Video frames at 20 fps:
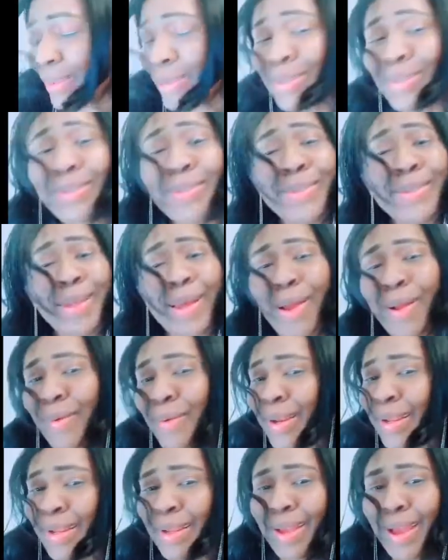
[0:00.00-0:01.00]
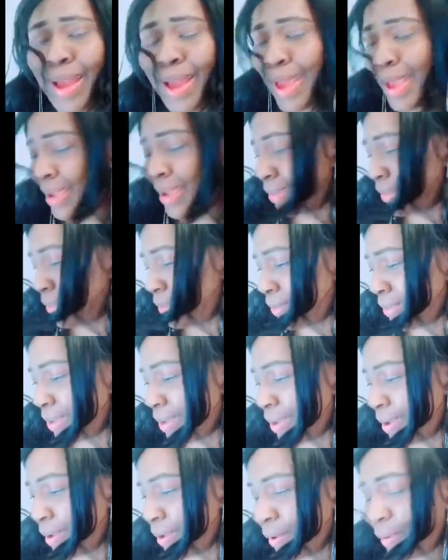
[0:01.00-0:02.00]
Sorry guys,
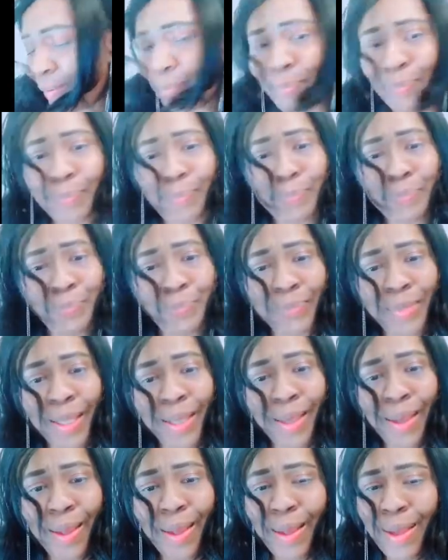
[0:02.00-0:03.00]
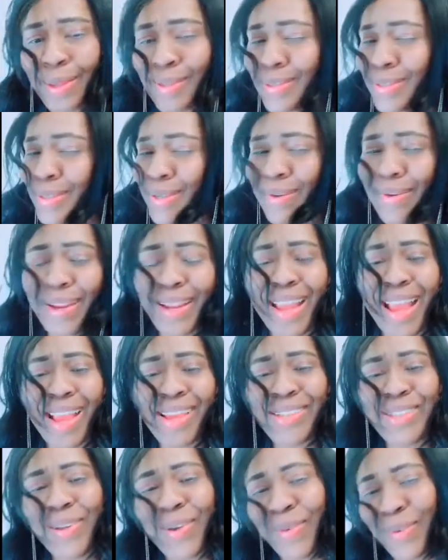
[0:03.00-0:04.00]
yeah, sorry
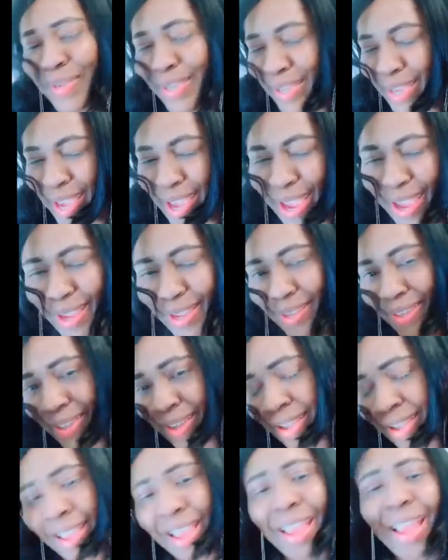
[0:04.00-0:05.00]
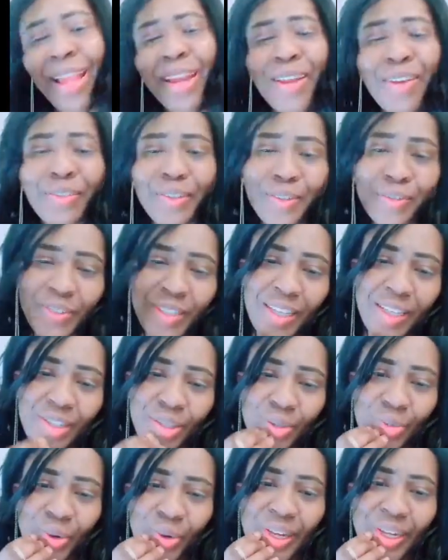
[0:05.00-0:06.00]
guys. Okay, enough of this
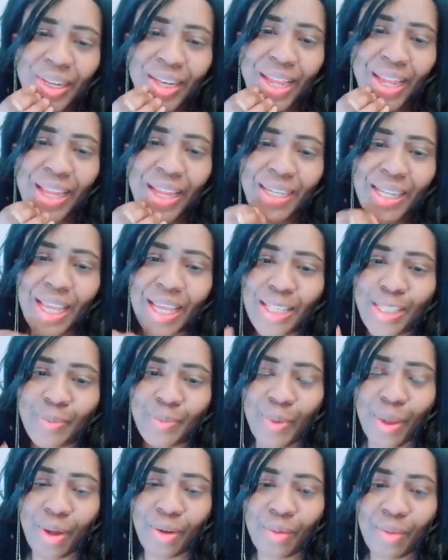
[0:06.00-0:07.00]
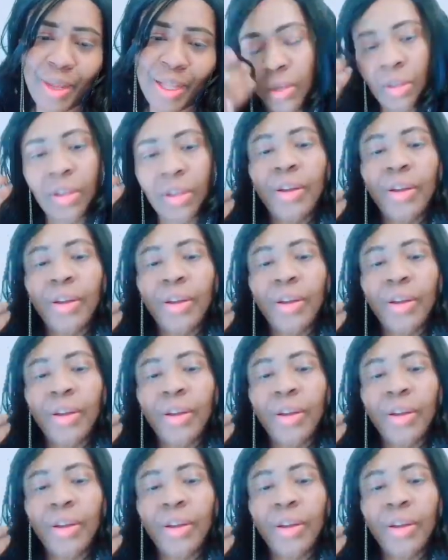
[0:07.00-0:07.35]
ring light experiment.